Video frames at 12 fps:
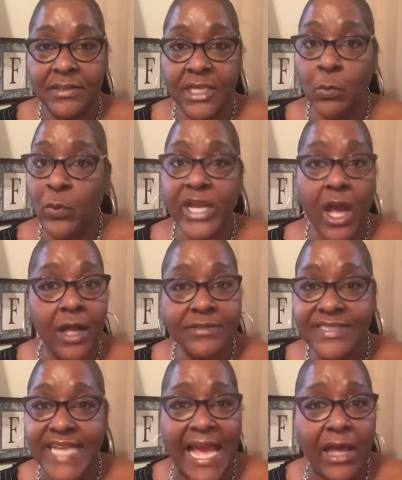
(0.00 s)
And we all
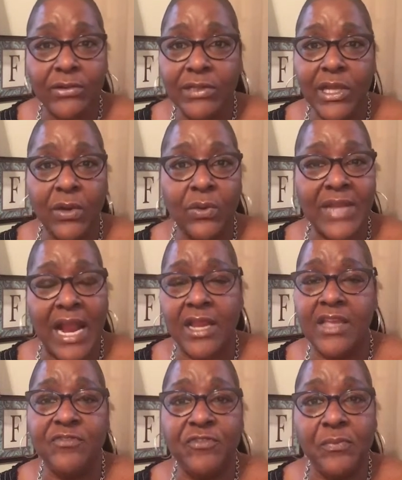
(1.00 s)
download our
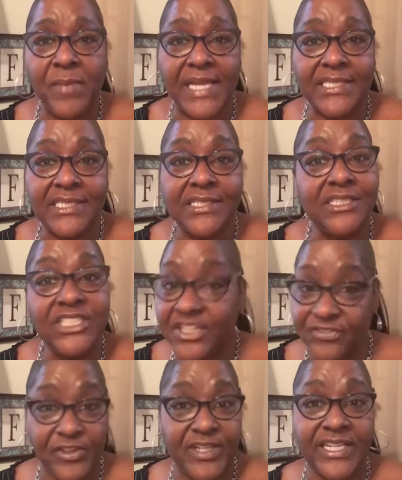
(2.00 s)
information
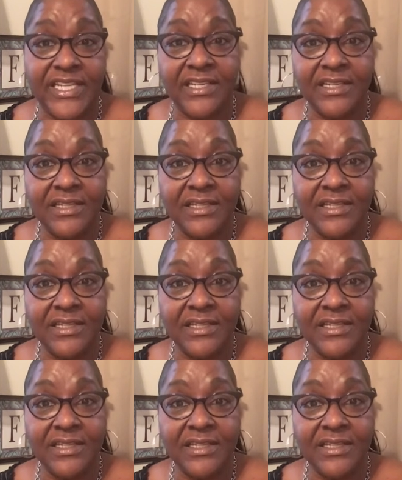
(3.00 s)
differently.